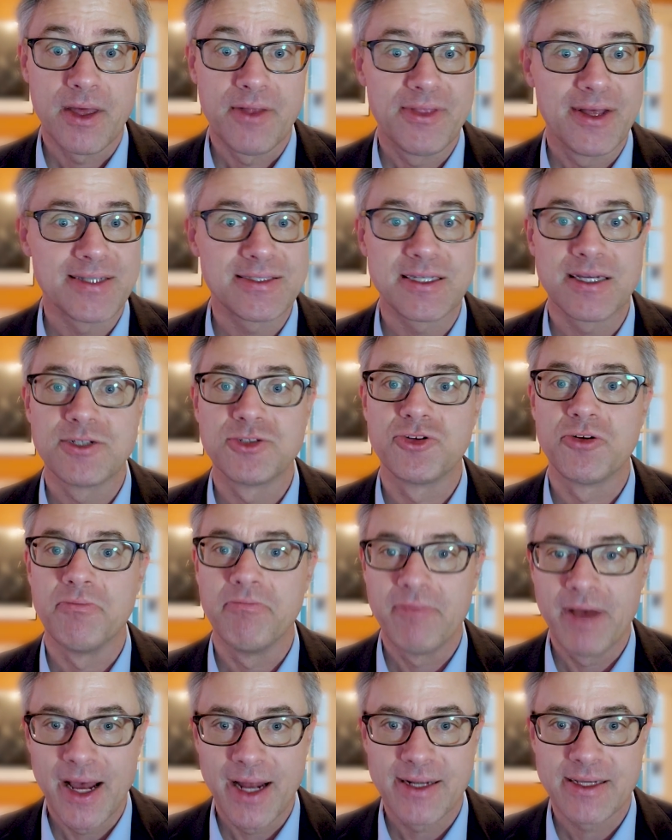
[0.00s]
That's a
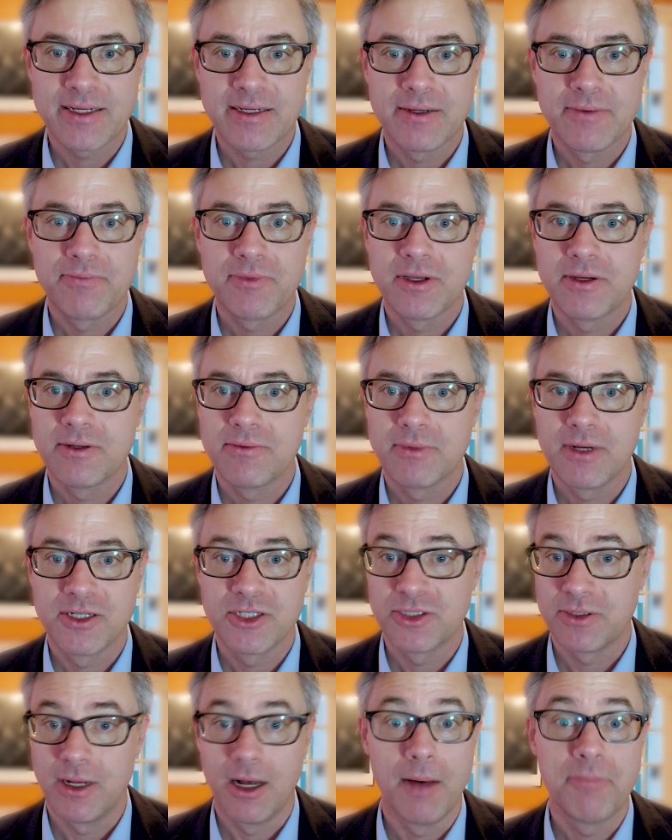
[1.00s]
dramatic
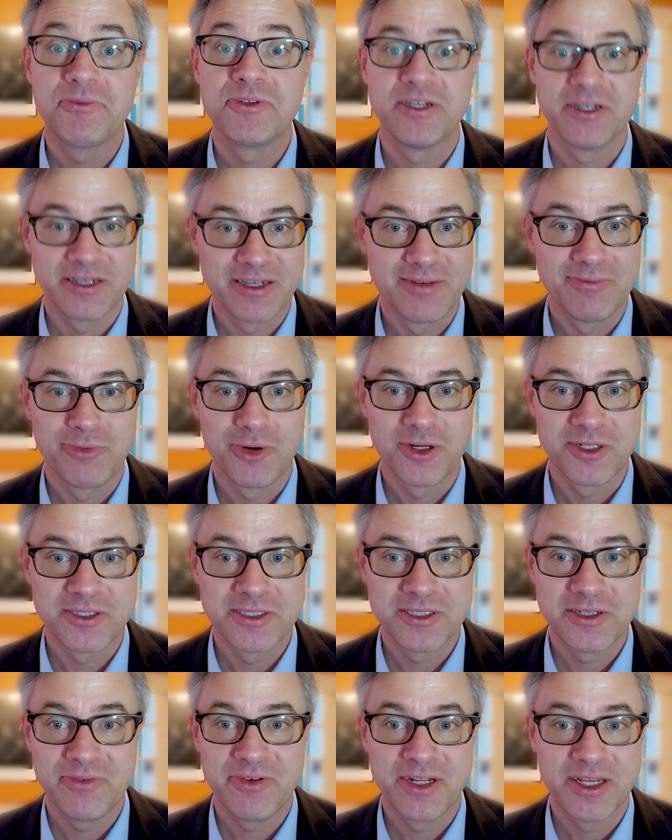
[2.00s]
uptick in
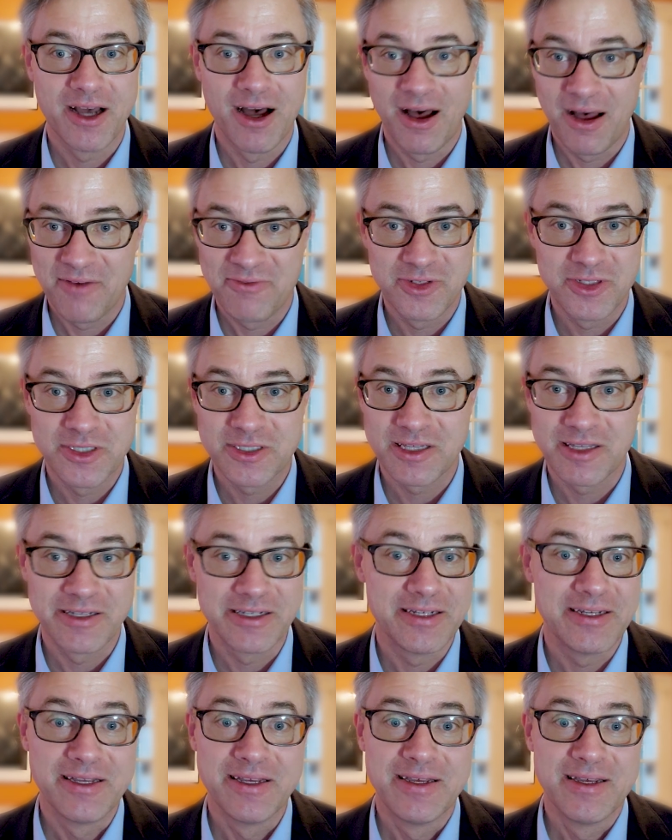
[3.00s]
productivity,
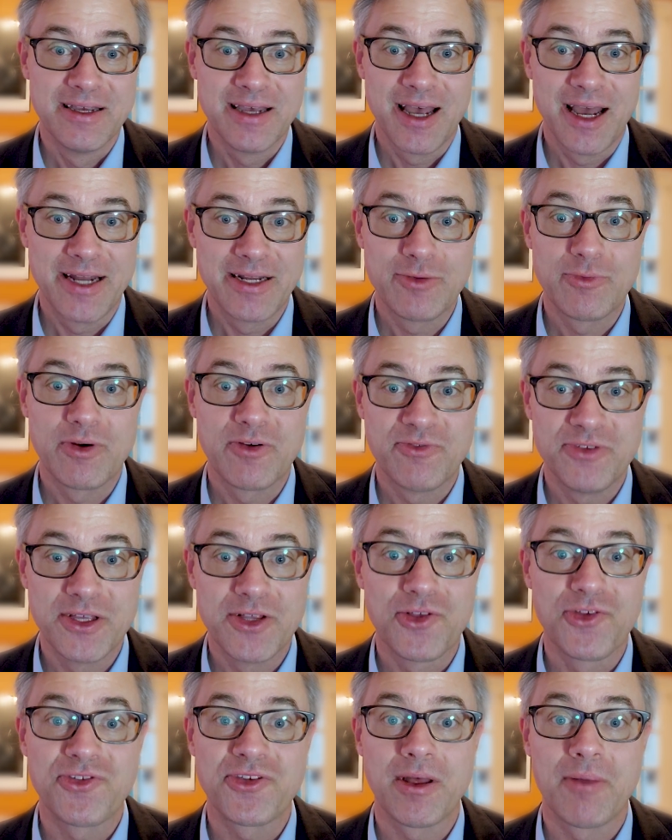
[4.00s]
obviously, and it
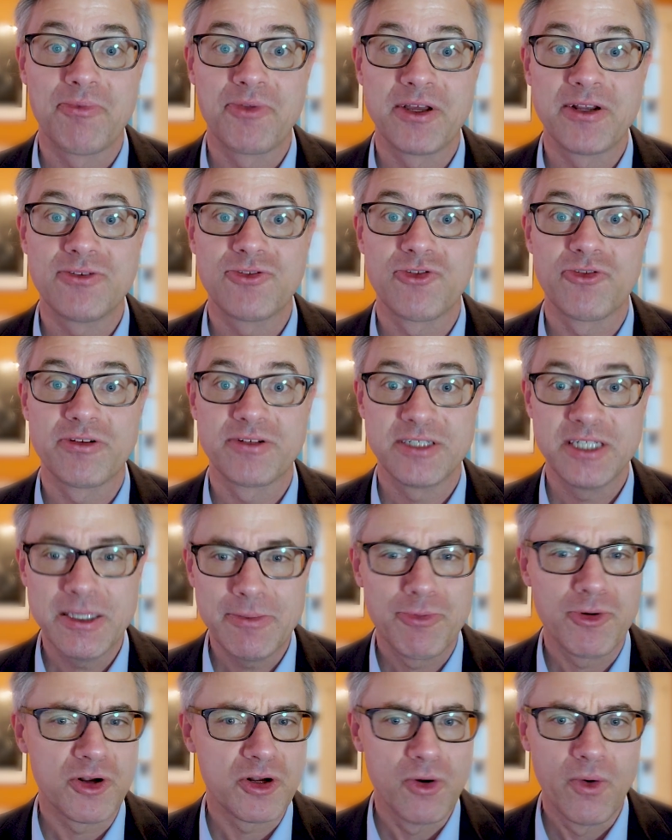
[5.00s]
reveals something
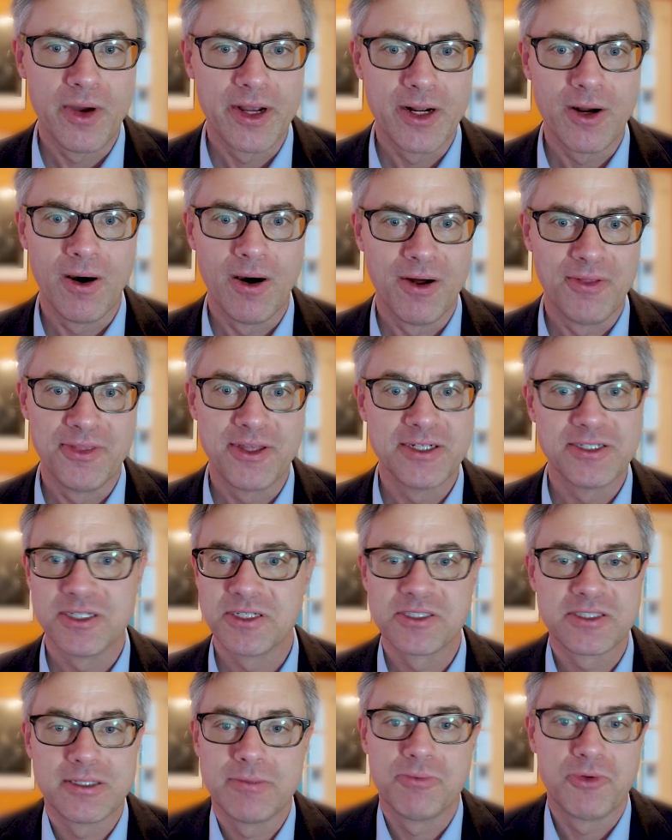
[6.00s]
deeper going on than
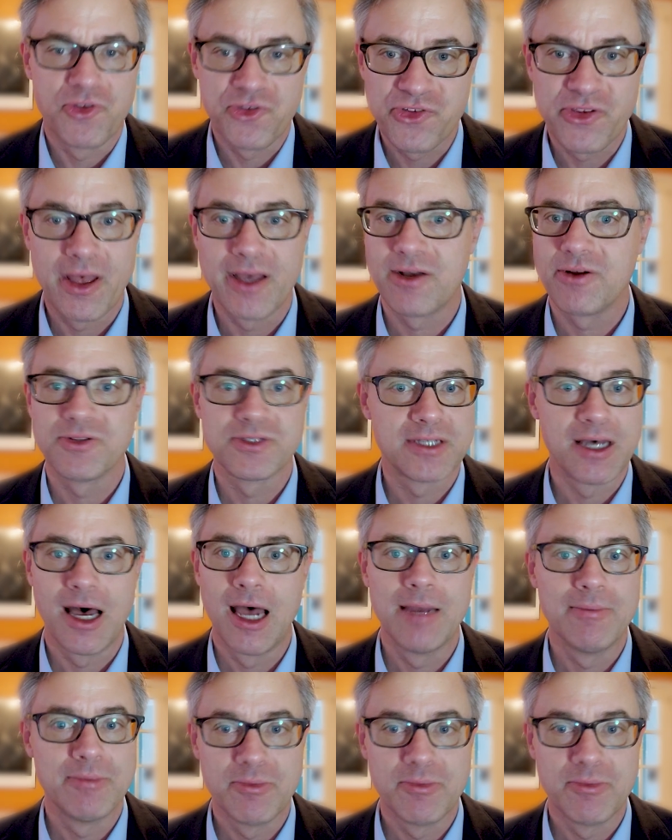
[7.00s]
just simple cycle time